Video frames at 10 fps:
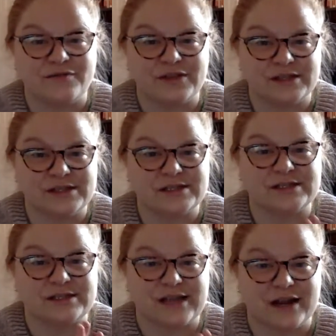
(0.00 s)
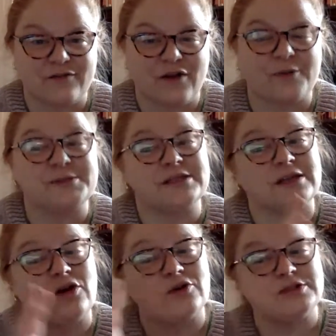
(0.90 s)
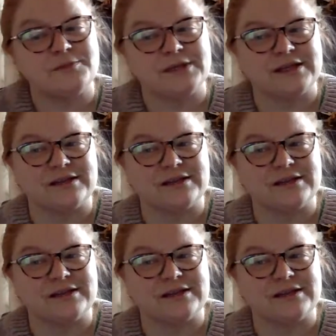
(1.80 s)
this Ten of Cups and then ultimately